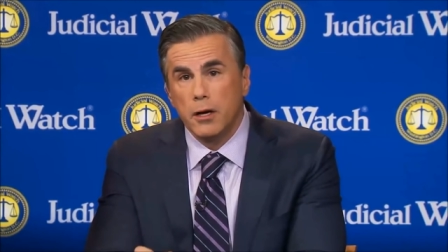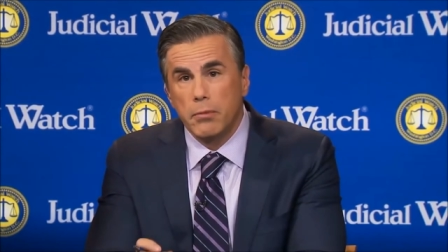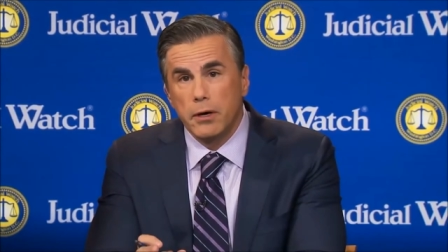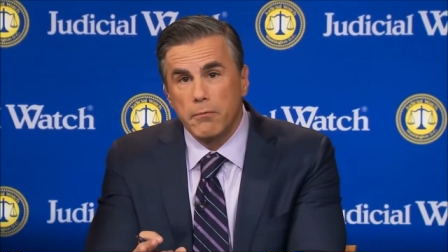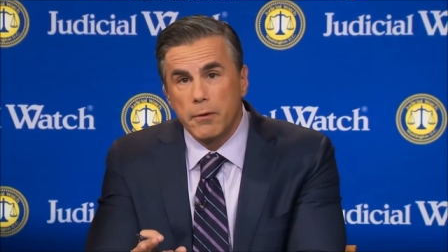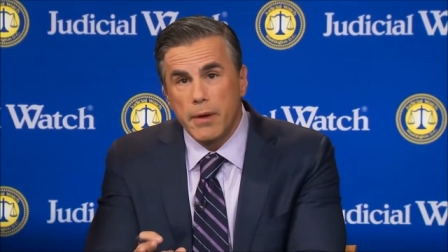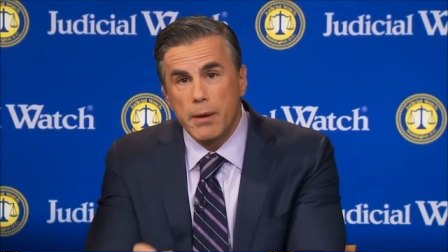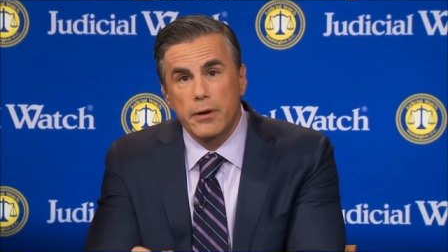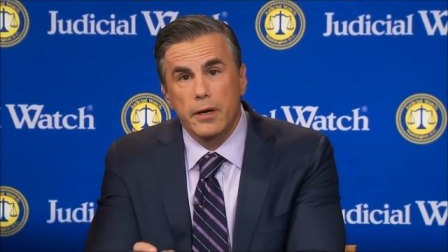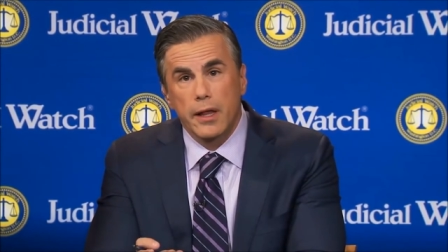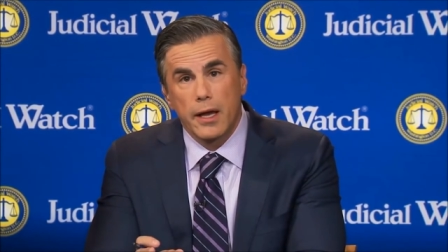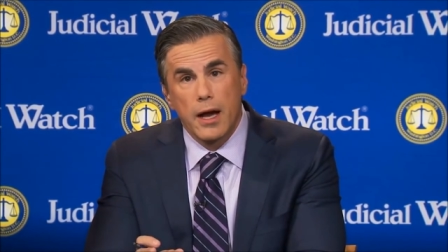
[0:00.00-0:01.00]
But
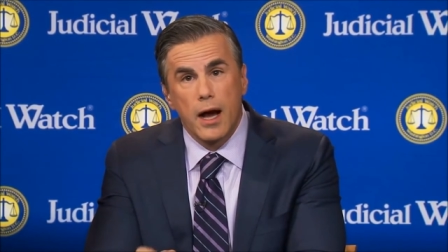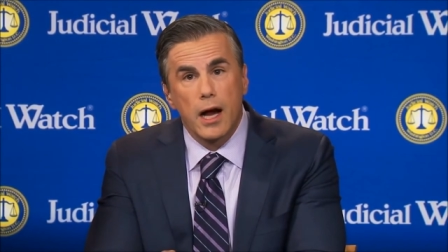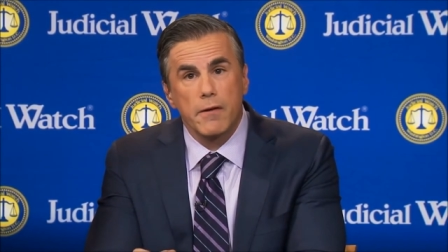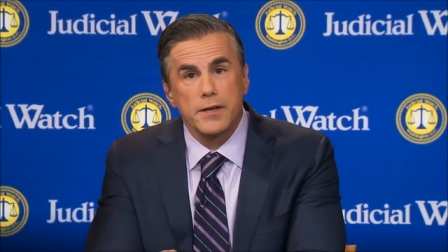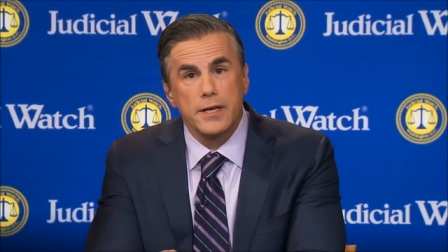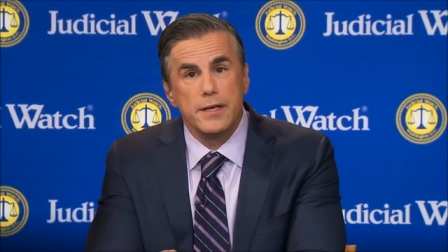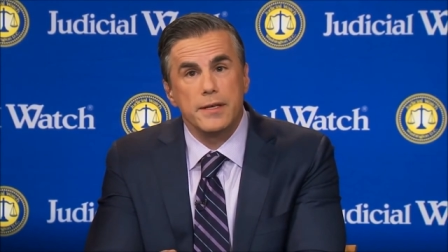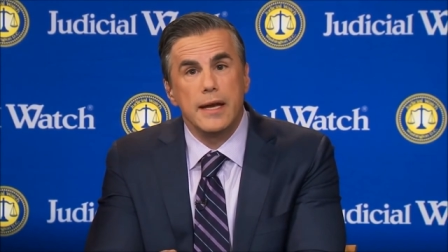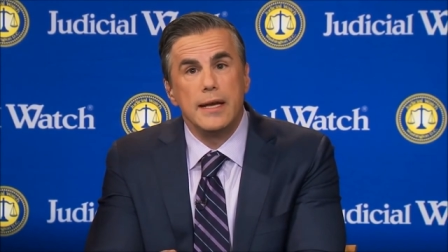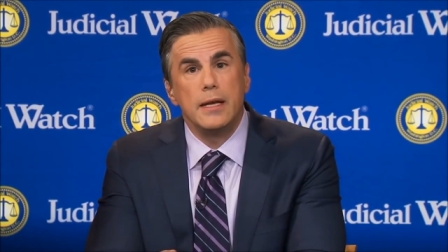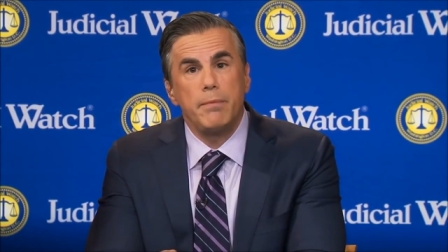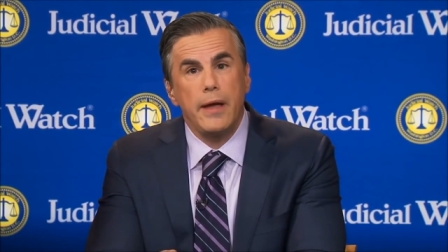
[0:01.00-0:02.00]
remember that Congress has
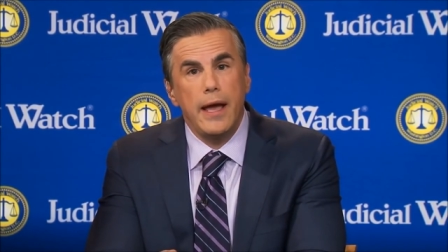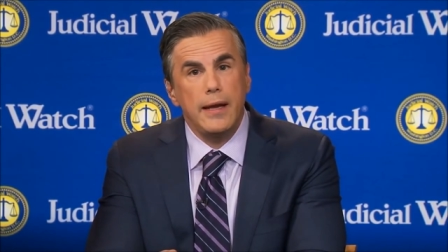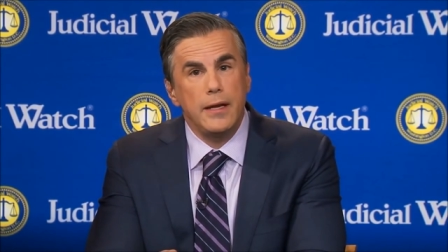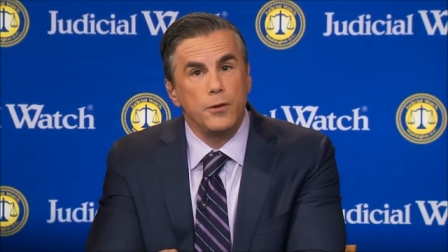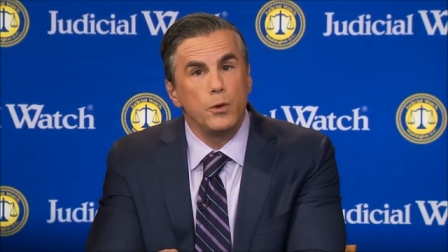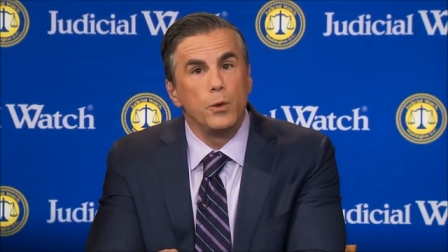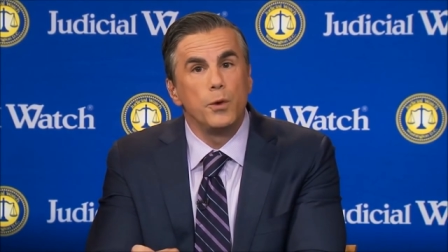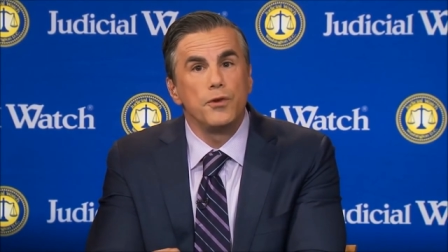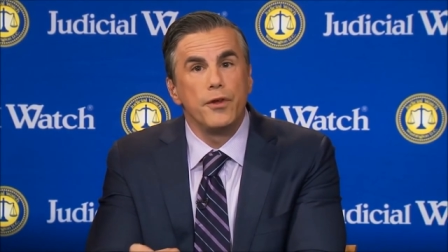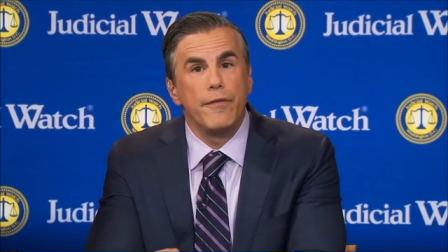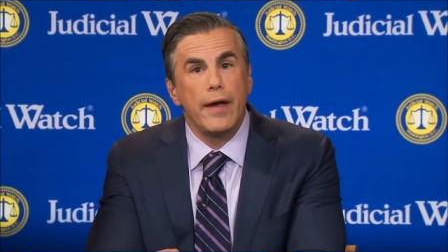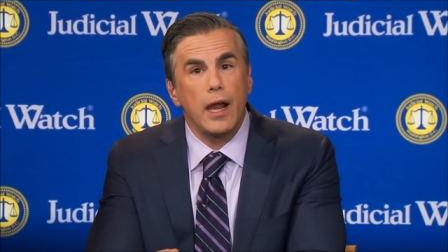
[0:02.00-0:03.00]
independent
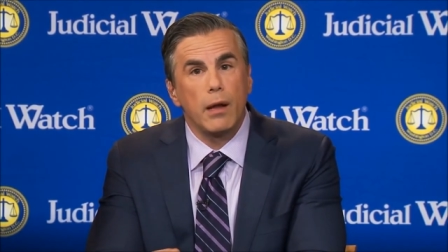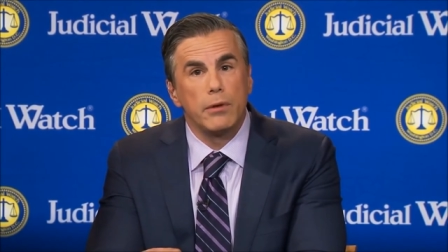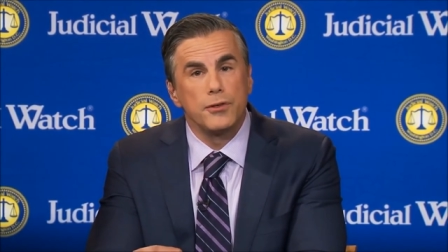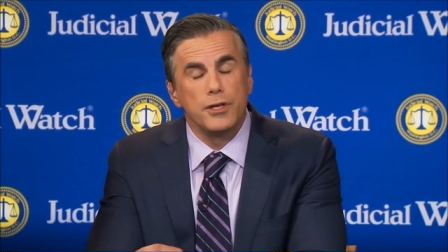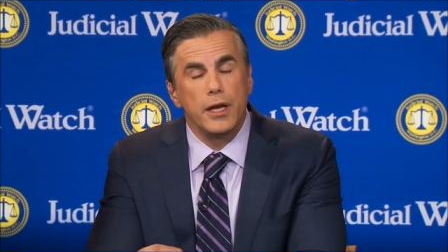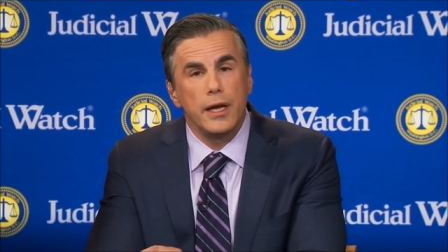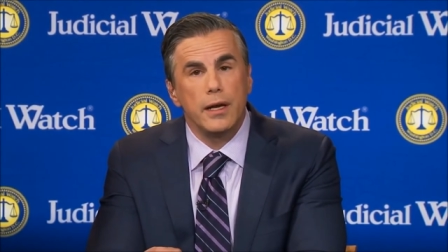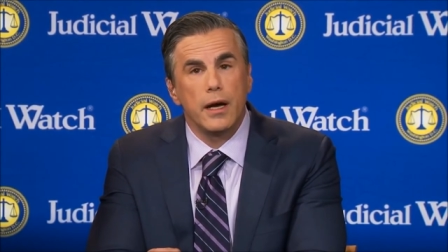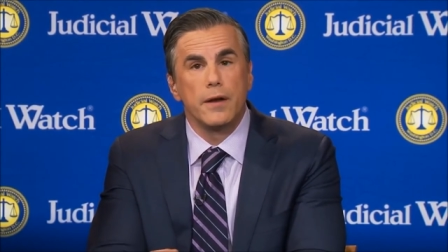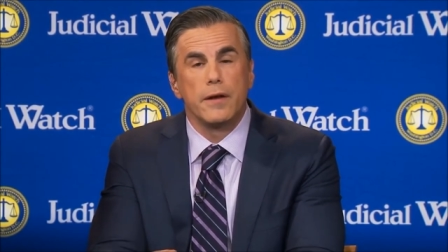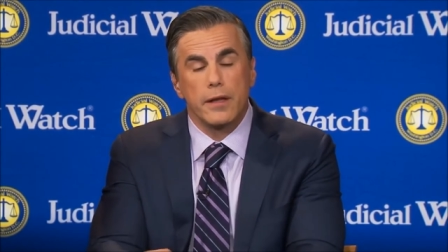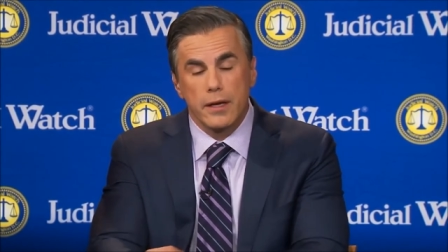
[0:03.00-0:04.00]
tools available to it
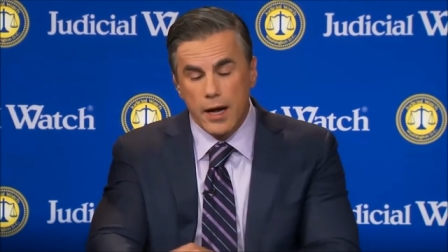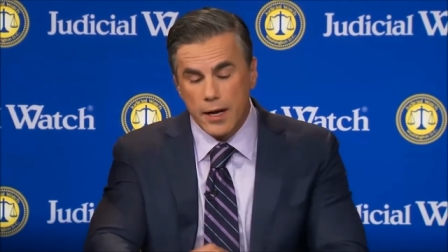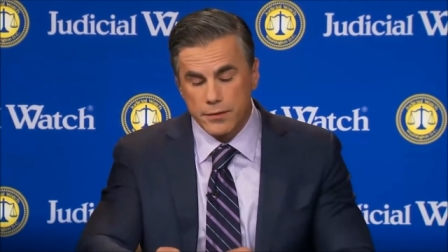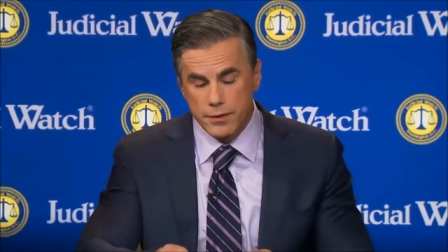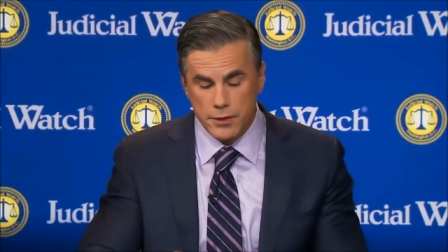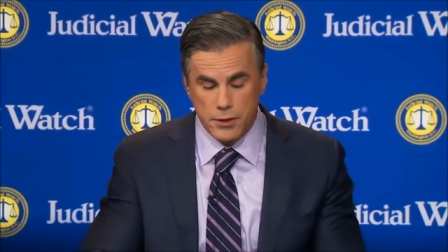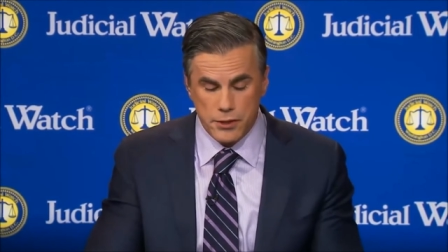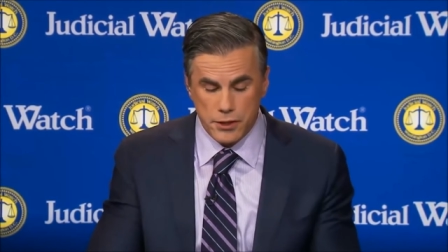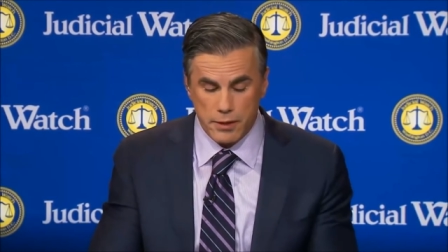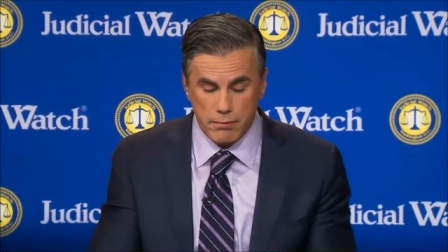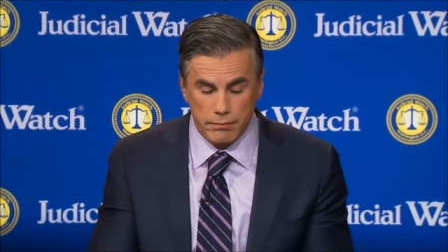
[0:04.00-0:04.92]
under the Constitution